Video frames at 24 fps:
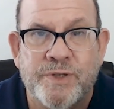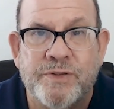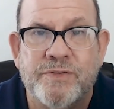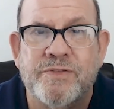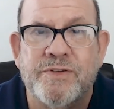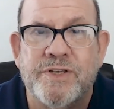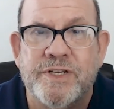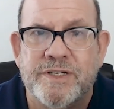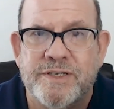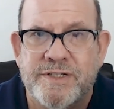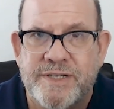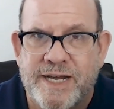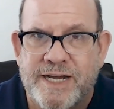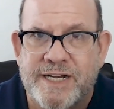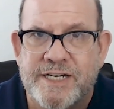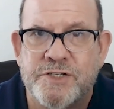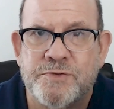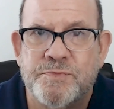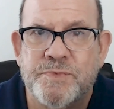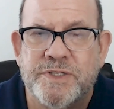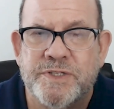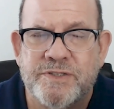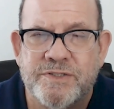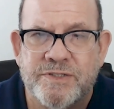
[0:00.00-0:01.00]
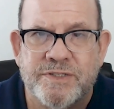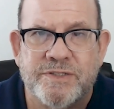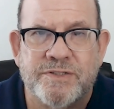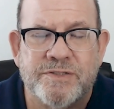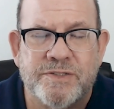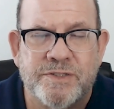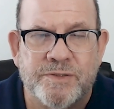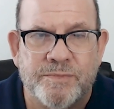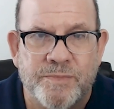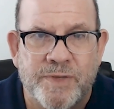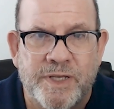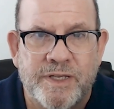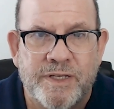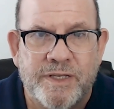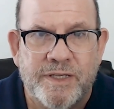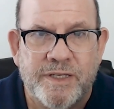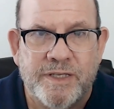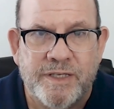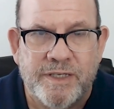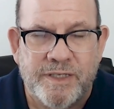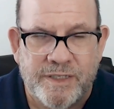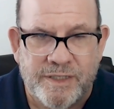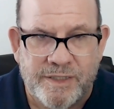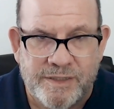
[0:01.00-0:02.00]
with the attachment system
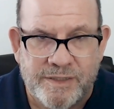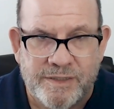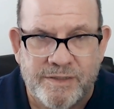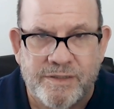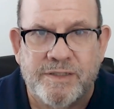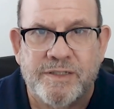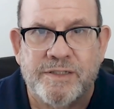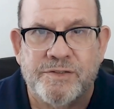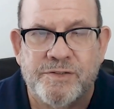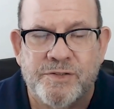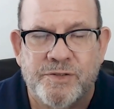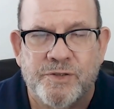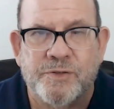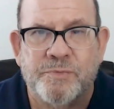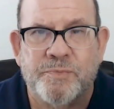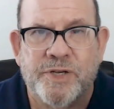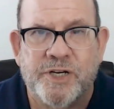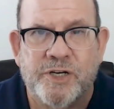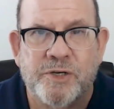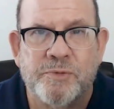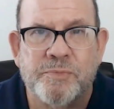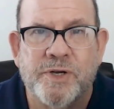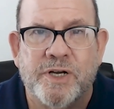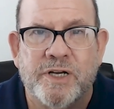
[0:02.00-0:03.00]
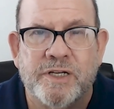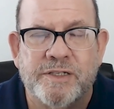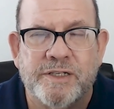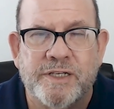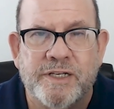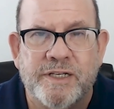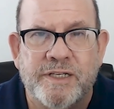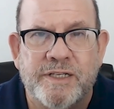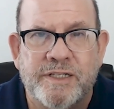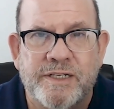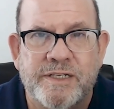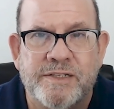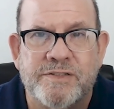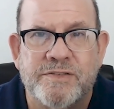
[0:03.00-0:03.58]
in adult pair bonding.